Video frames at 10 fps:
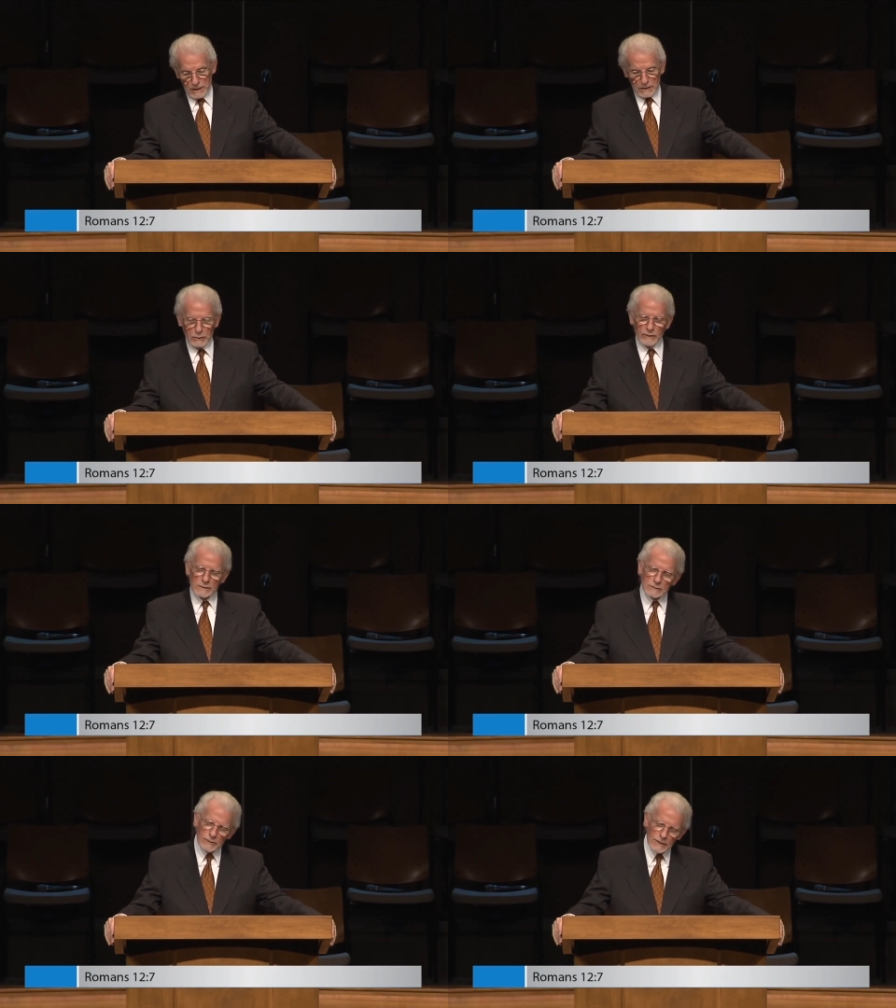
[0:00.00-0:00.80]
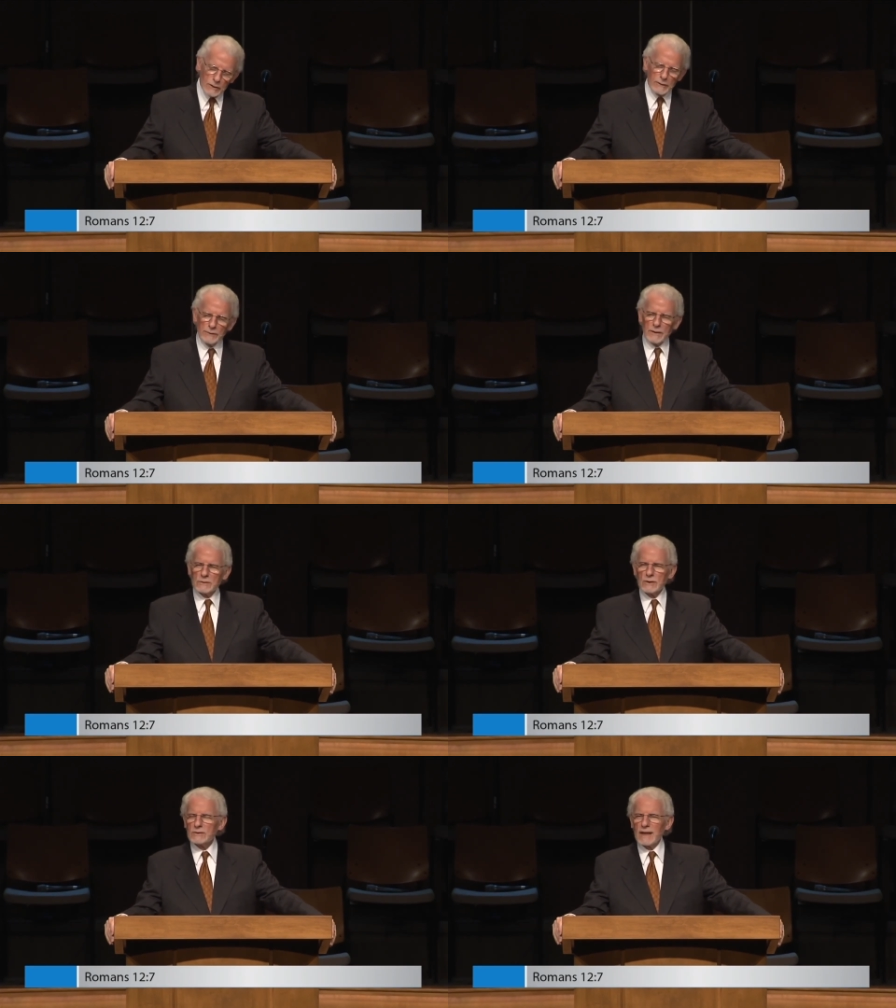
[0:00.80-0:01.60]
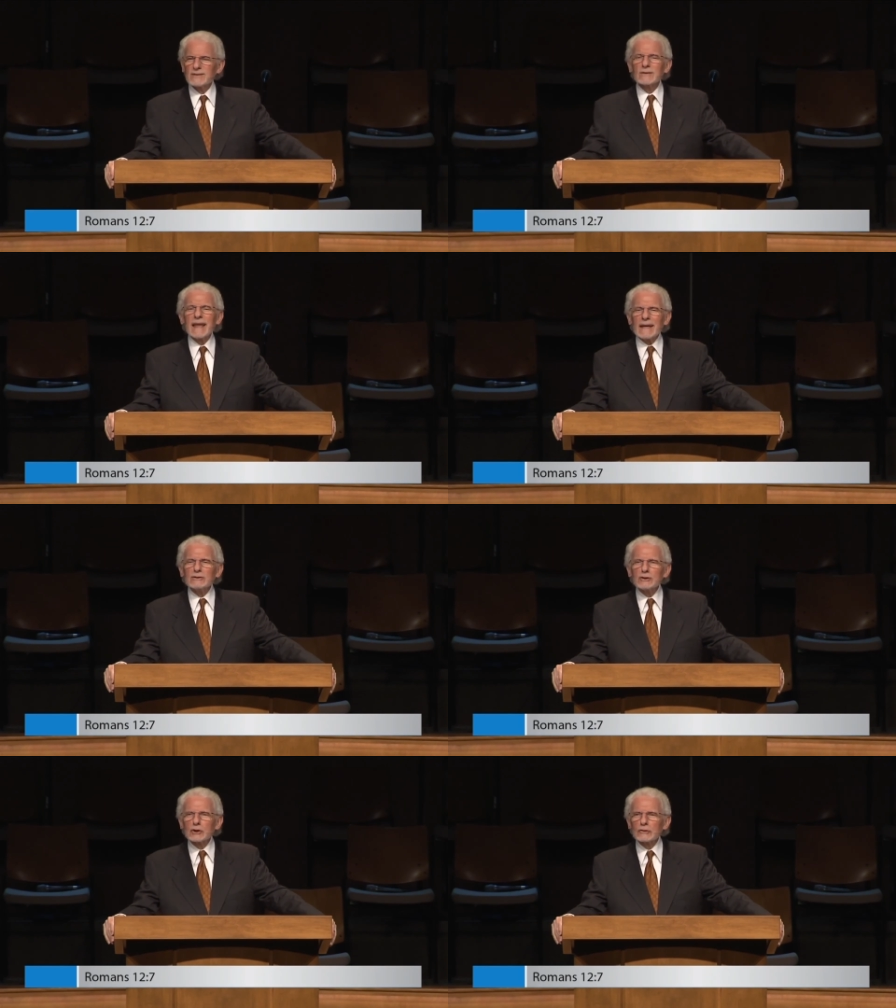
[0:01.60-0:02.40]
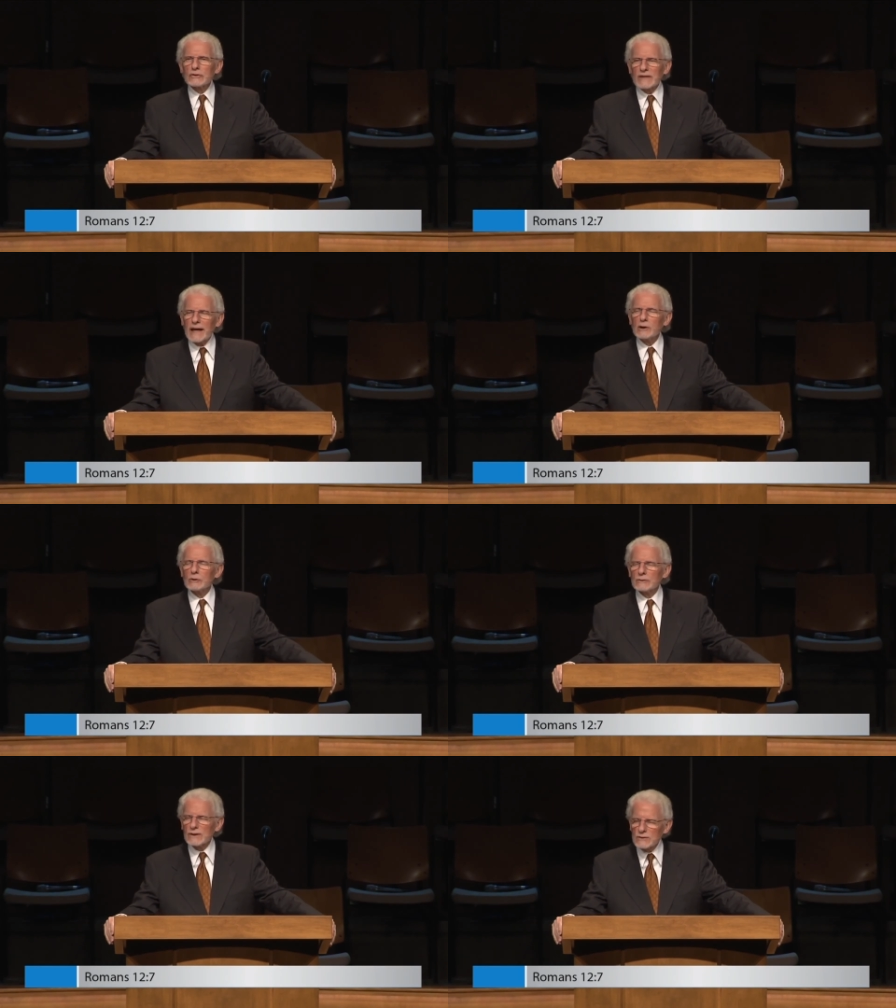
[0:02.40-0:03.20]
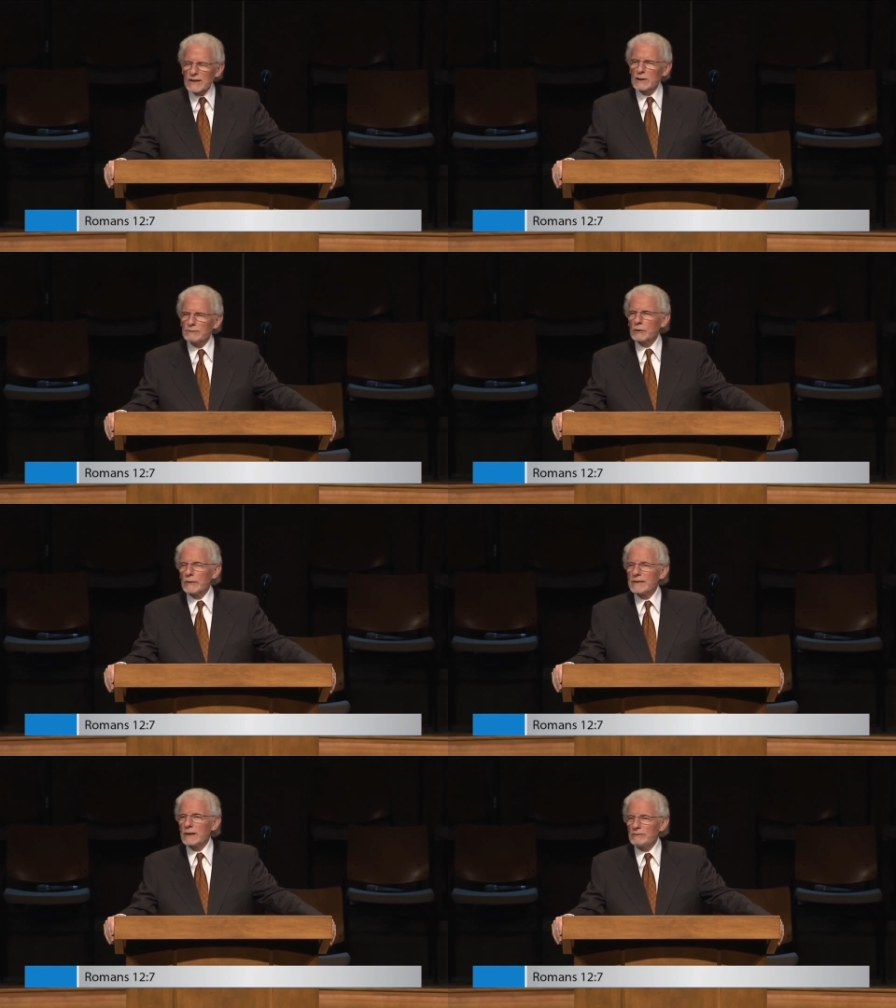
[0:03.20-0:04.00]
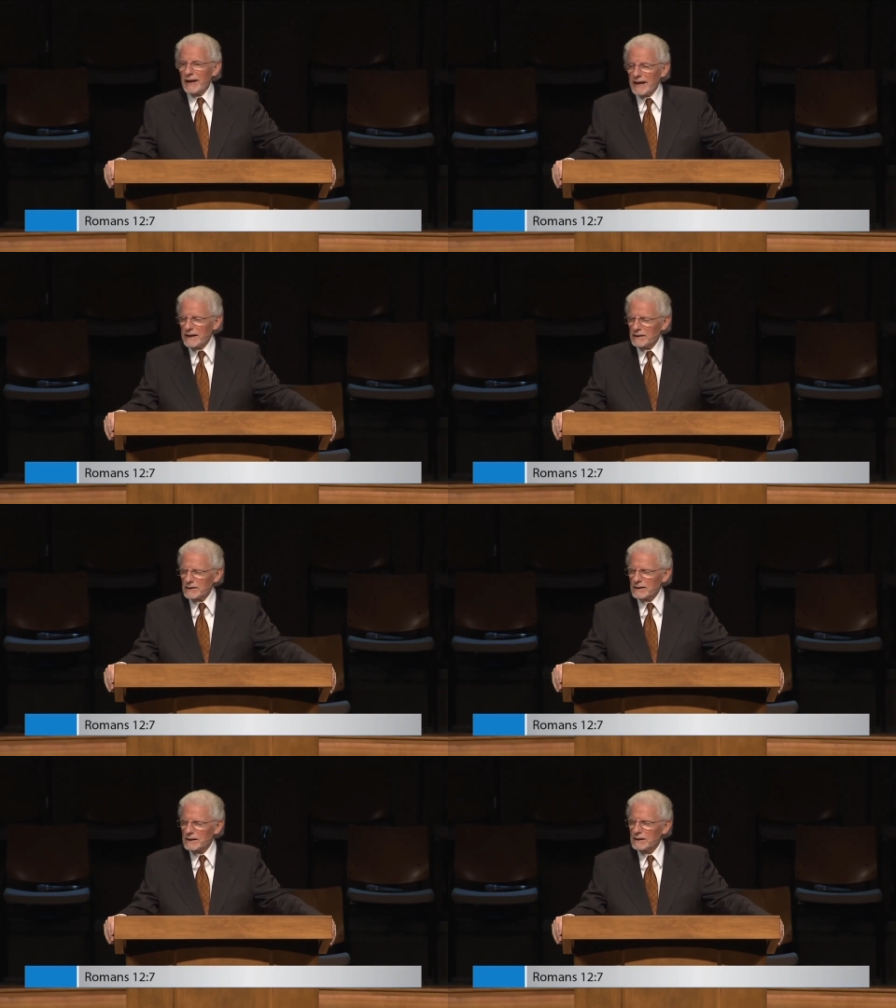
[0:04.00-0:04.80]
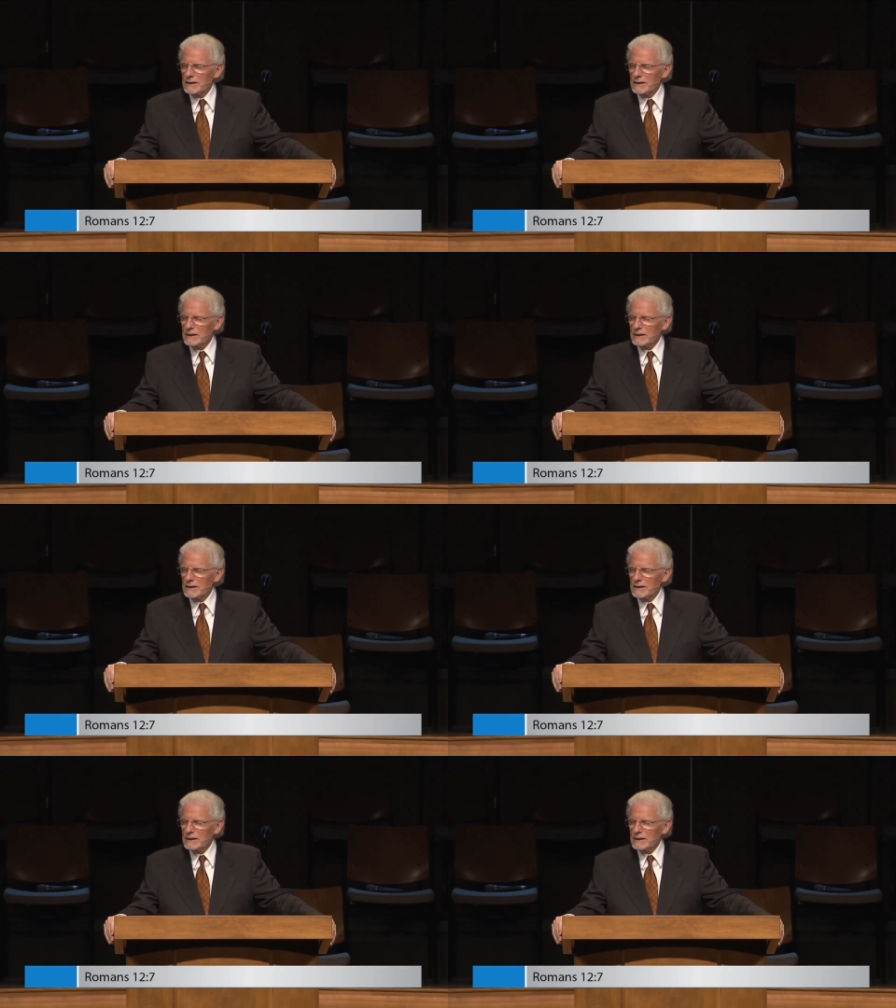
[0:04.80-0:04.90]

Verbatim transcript: Uh, for the Corinthians, he says, Test yourselves to see if you're in the faith.